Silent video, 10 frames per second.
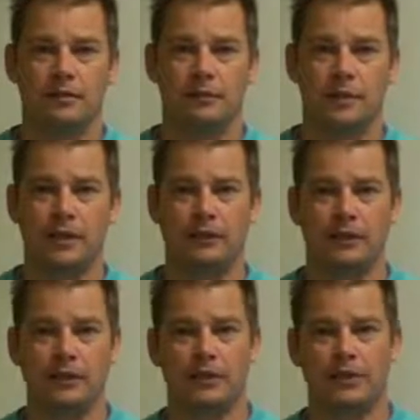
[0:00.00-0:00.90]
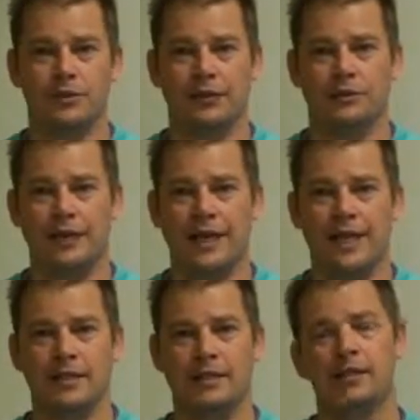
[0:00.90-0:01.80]
it goes
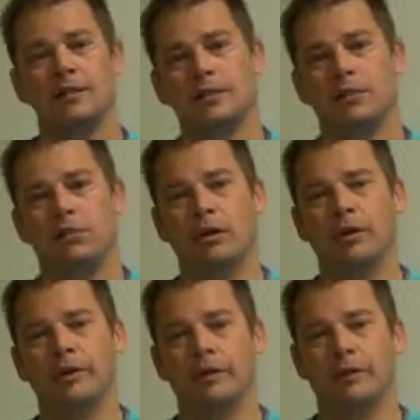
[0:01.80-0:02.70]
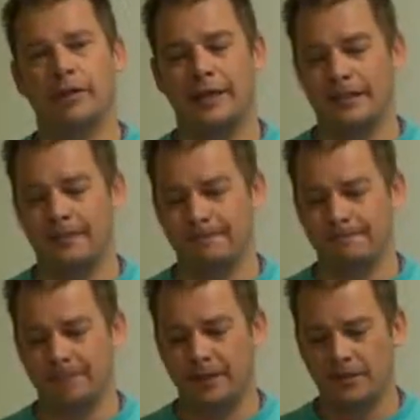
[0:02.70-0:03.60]
overhead, completely overhead.
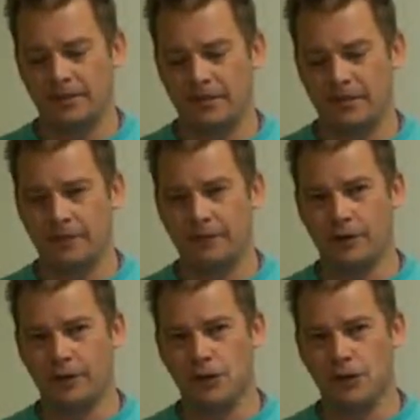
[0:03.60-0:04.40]
Any further